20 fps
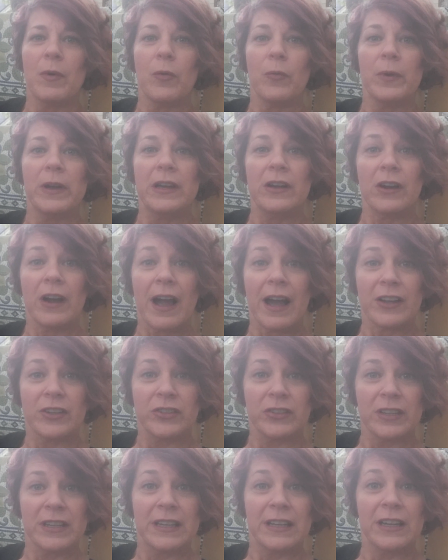We are
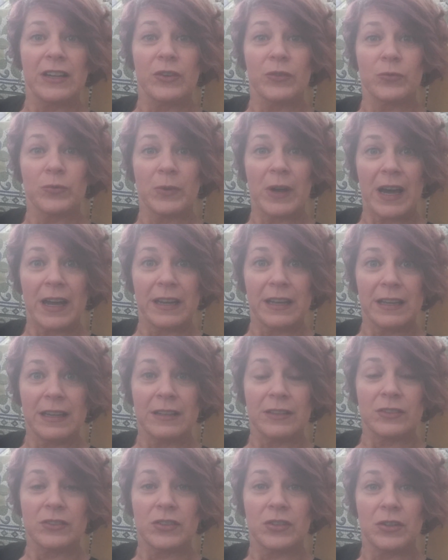actually getting
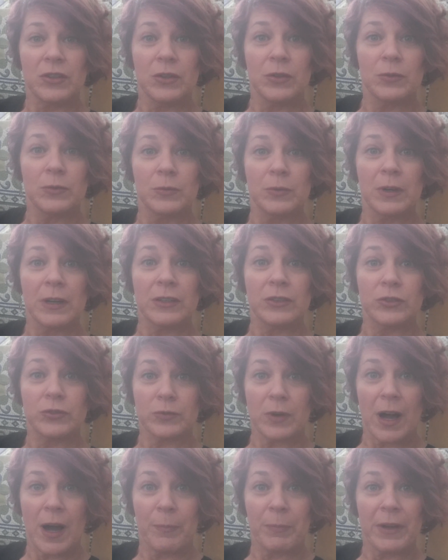ready to
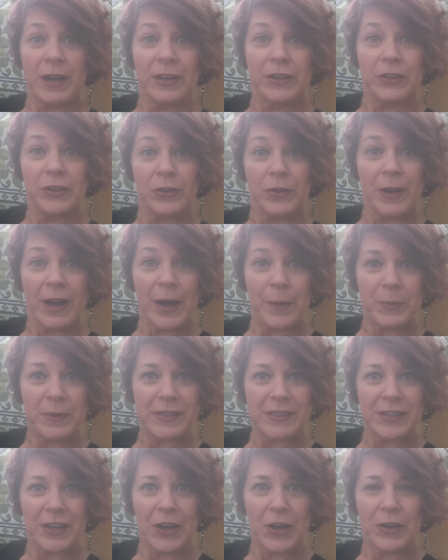drop a new
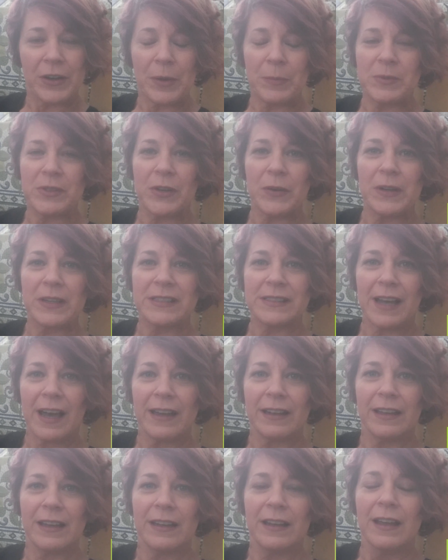episode. I'm so
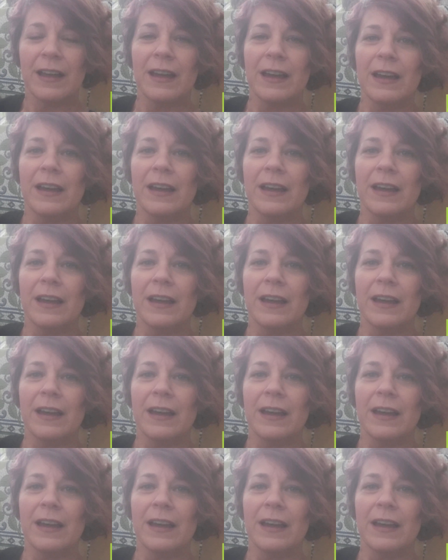excited.